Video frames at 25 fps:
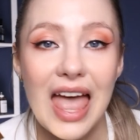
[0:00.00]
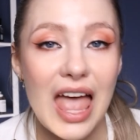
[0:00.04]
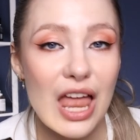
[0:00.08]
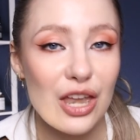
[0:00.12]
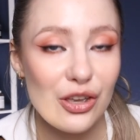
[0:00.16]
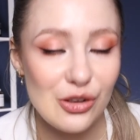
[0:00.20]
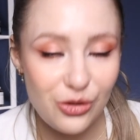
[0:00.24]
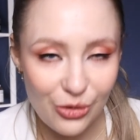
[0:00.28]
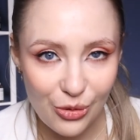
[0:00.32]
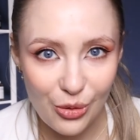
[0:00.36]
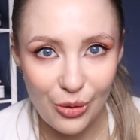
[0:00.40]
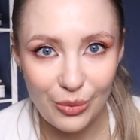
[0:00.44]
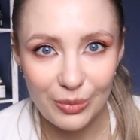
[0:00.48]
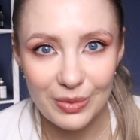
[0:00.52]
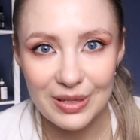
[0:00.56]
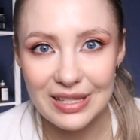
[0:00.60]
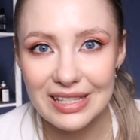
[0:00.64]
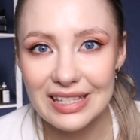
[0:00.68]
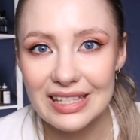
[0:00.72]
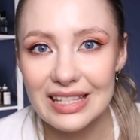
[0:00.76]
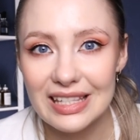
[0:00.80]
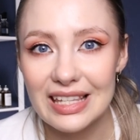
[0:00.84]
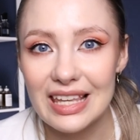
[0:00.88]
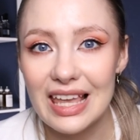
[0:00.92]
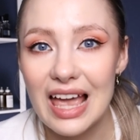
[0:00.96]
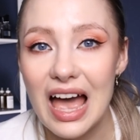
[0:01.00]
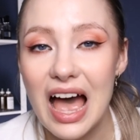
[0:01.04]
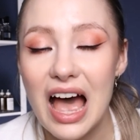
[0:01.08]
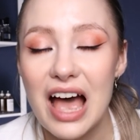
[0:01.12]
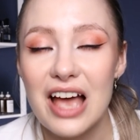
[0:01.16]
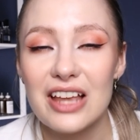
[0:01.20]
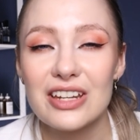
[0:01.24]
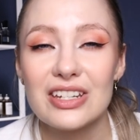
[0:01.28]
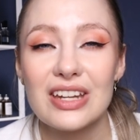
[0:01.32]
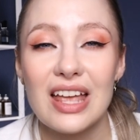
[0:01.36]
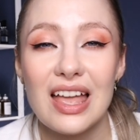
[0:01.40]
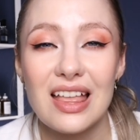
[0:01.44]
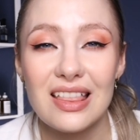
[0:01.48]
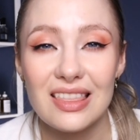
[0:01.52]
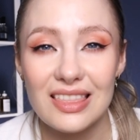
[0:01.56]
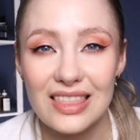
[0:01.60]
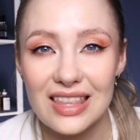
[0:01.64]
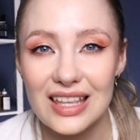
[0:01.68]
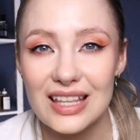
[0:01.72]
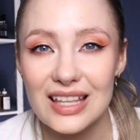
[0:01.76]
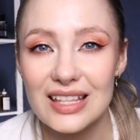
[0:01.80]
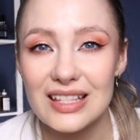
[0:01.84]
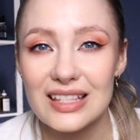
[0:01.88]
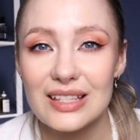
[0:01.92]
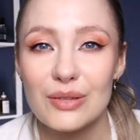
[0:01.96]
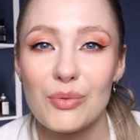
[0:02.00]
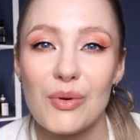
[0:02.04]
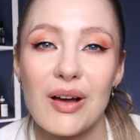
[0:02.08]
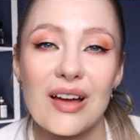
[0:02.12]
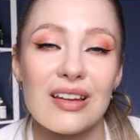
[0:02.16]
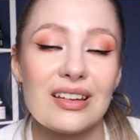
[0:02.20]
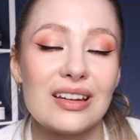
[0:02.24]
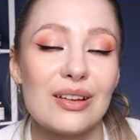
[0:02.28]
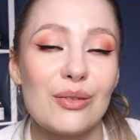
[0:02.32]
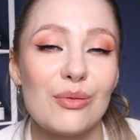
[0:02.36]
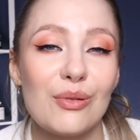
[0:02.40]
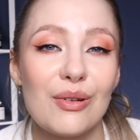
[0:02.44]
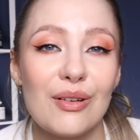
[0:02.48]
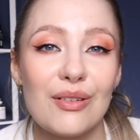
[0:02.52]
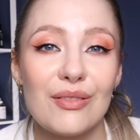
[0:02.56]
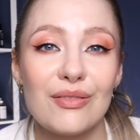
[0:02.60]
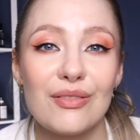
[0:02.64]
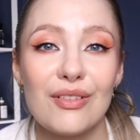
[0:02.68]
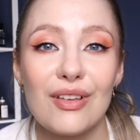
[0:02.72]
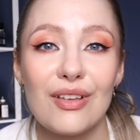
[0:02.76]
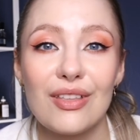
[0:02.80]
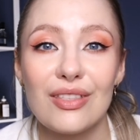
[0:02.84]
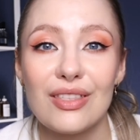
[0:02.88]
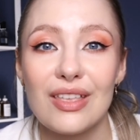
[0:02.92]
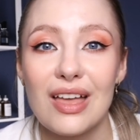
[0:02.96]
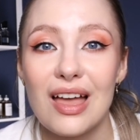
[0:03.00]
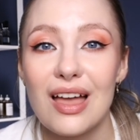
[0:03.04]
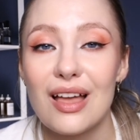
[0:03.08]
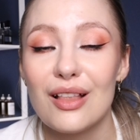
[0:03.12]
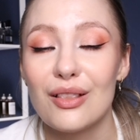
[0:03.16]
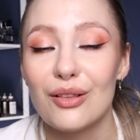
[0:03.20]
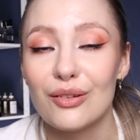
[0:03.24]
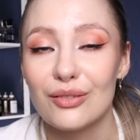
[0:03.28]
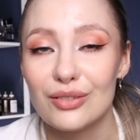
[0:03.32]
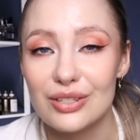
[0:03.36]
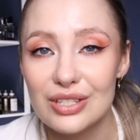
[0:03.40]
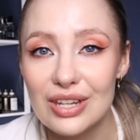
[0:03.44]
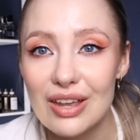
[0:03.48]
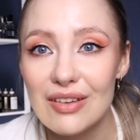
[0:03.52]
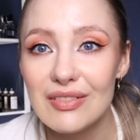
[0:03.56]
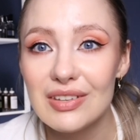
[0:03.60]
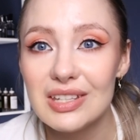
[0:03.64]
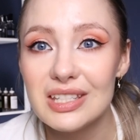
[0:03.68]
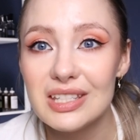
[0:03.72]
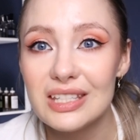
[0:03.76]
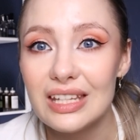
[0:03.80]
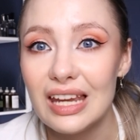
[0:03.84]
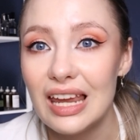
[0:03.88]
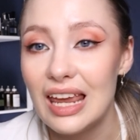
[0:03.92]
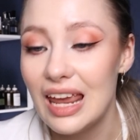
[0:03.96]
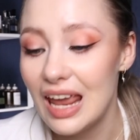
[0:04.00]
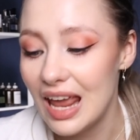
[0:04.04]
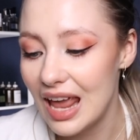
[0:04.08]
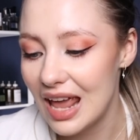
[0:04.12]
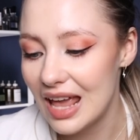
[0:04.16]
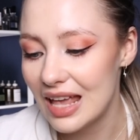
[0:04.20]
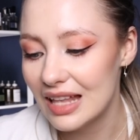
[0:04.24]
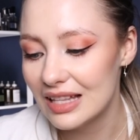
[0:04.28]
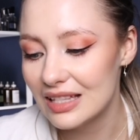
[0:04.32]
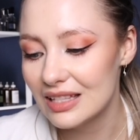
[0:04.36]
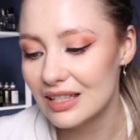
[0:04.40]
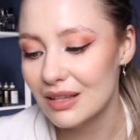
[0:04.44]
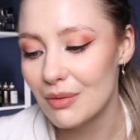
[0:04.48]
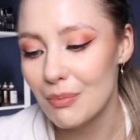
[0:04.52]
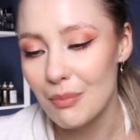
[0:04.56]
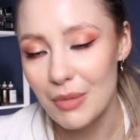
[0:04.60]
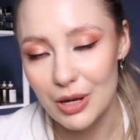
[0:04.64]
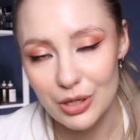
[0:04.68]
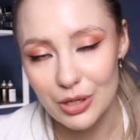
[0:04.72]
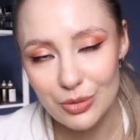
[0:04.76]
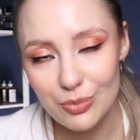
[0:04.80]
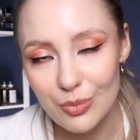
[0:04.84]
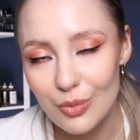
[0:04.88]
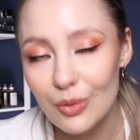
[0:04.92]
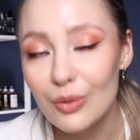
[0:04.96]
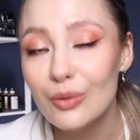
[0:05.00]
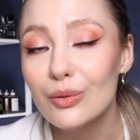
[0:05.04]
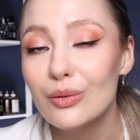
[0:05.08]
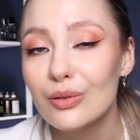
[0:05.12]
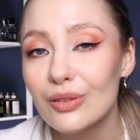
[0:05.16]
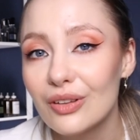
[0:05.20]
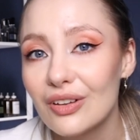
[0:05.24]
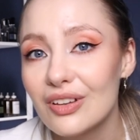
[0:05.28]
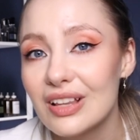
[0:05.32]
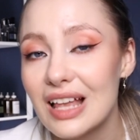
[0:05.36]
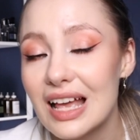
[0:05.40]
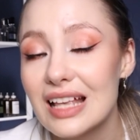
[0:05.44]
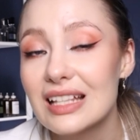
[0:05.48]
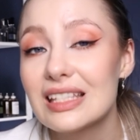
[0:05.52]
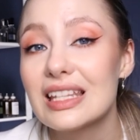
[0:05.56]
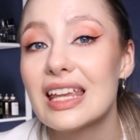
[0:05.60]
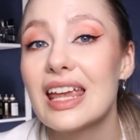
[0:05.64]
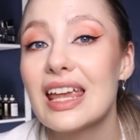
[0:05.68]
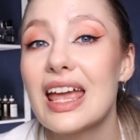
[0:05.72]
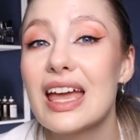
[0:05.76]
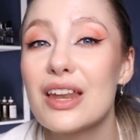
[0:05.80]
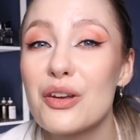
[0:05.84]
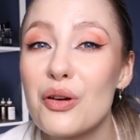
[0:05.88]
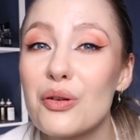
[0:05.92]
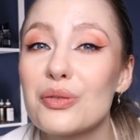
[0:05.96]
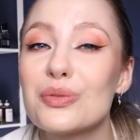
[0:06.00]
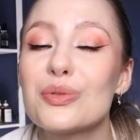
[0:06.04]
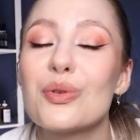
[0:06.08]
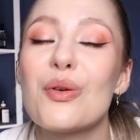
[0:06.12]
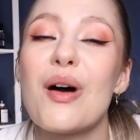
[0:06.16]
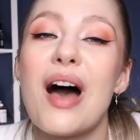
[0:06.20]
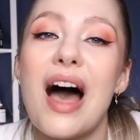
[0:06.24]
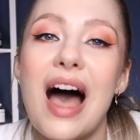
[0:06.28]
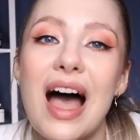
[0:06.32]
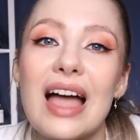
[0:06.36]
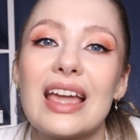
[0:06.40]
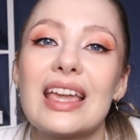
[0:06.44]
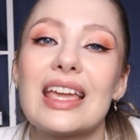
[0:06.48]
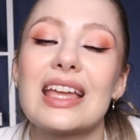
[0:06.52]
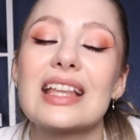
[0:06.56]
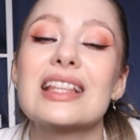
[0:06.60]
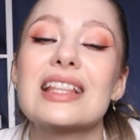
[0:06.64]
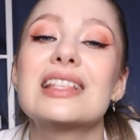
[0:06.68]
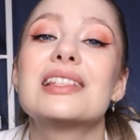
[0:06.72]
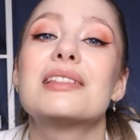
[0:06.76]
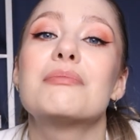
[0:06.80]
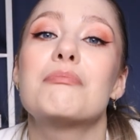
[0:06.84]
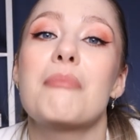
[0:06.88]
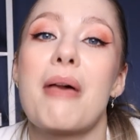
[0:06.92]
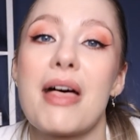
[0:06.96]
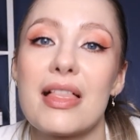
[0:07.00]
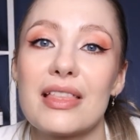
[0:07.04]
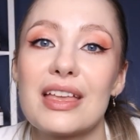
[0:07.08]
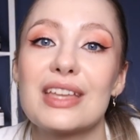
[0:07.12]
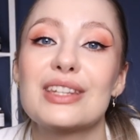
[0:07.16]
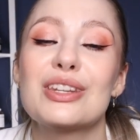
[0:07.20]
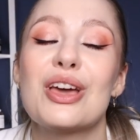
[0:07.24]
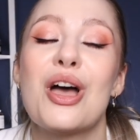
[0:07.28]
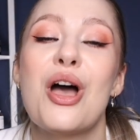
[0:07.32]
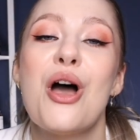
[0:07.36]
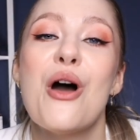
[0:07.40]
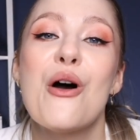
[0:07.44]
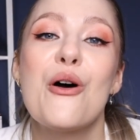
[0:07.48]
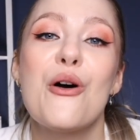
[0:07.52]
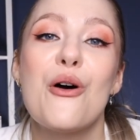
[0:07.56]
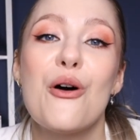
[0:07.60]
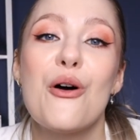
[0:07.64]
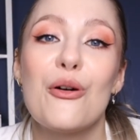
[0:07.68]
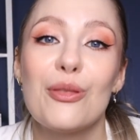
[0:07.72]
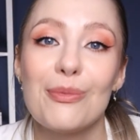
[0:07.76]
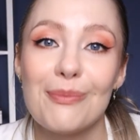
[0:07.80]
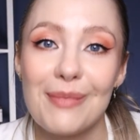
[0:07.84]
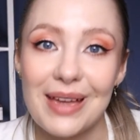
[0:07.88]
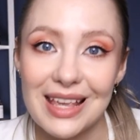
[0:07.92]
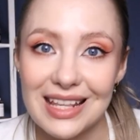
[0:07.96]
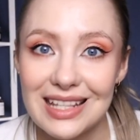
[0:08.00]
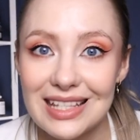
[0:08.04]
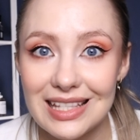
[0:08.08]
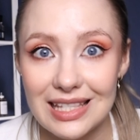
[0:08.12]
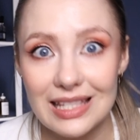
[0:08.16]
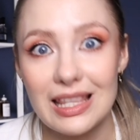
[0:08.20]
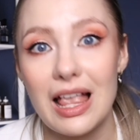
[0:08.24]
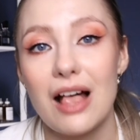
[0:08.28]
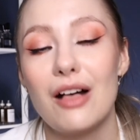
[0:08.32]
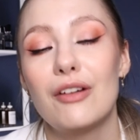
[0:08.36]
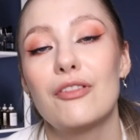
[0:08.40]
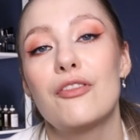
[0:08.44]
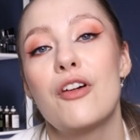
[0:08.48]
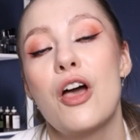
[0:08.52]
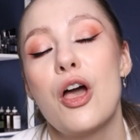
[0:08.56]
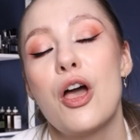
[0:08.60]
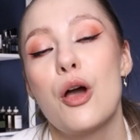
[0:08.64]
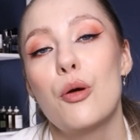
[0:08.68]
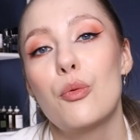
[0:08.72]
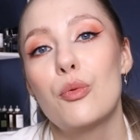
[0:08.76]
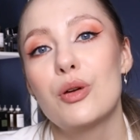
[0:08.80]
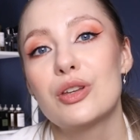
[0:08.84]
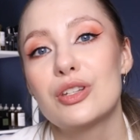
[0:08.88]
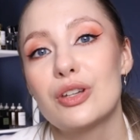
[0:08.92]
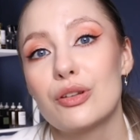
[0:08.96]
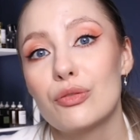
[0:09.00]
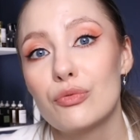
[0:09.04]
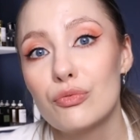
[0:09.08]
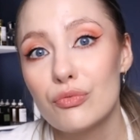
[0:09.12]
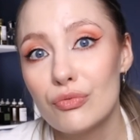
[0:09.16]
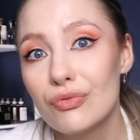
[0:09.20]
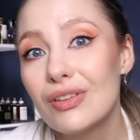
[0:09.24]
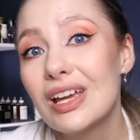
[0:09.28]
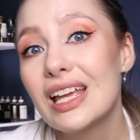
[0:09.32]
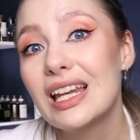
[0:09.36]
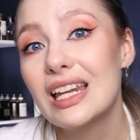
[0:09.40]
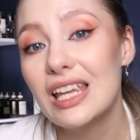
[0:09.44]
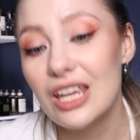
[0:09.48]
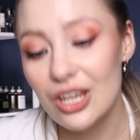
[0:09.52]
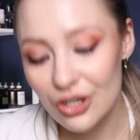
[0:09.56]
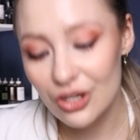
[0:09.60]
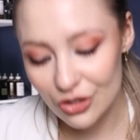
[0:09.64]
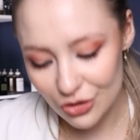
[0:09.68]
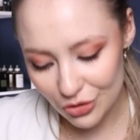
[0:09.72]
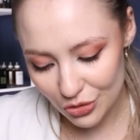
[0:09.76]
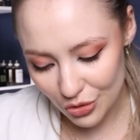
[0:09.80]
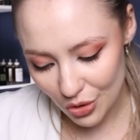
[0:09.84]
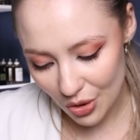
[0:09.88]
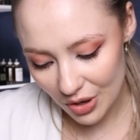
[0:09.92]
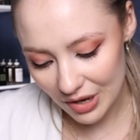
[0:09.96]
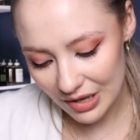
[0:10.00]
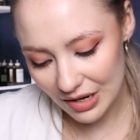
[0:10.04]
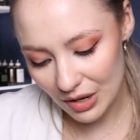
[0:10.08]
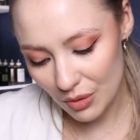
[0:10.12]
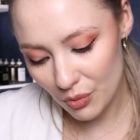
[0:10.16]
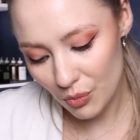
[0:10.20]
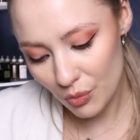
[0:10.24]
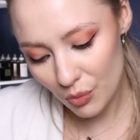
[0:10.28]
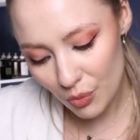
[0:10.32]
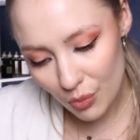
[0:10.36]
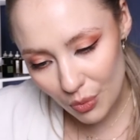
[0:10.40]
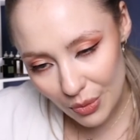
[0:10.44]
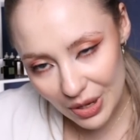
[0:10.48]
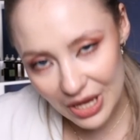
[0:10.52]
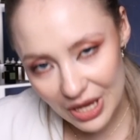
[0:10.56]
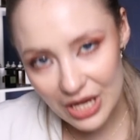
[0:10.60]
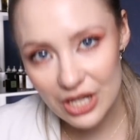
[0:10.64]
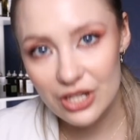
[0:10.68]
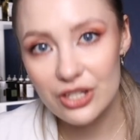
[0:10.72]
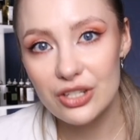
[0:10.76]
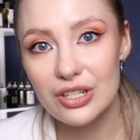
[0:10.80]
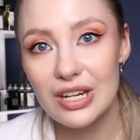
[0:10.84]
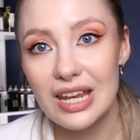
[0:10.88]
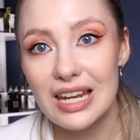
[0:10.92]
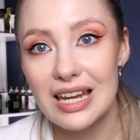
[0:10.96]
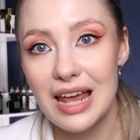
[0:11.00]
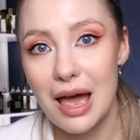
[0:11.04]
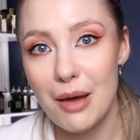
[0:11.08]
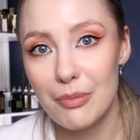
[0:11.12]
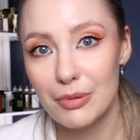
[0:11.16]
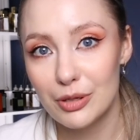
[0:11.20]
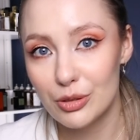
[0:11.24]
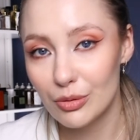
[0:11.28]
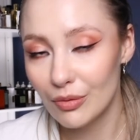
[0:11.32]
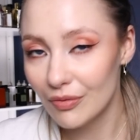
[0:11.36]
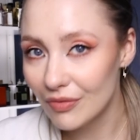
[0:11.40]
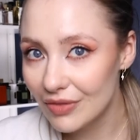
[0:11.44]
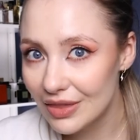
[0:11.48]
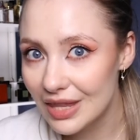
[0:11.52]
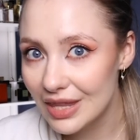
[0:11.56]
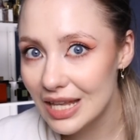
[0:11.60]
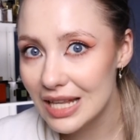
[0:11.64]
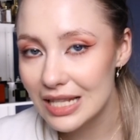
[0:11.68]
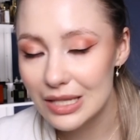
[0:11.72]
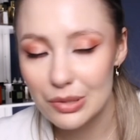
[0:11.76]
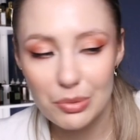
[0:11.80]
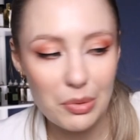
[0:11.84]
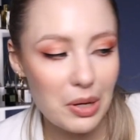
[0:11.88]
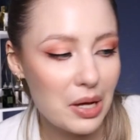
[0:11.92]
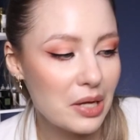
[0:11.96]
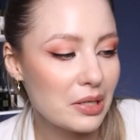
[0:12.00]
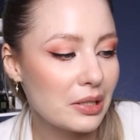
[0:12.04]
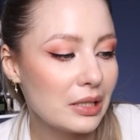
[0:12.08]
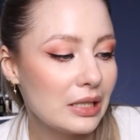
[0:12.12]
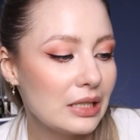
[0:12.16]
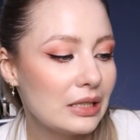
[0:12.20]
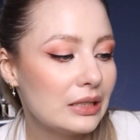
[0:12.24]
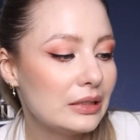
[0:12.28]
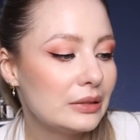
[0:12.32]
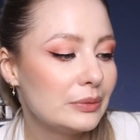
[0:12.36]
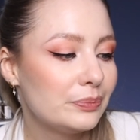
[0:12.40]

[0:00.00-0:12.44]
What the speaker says: enormous sillage, and this one with the longevity, it's much more long lasting, and also I can smell it on myself, which I really enjoy, and I wish it happened with this one.